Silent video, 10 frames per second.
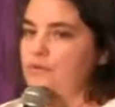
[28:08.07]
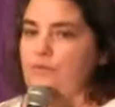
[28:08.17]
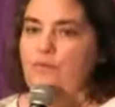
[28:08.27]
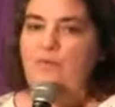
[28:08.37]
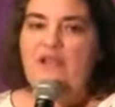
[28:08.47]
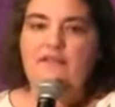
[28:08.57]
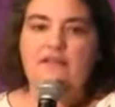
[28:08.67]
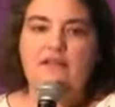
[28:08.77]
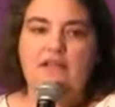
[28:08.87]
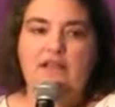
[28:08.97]
through
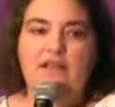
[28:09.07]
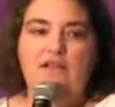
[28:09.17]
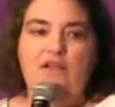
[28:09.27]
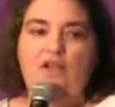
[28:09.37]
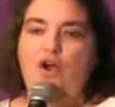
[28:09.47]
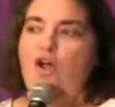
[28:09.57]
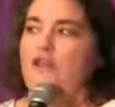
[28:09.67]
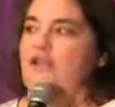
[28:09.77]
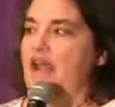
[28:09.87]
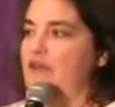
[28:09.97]
basically calling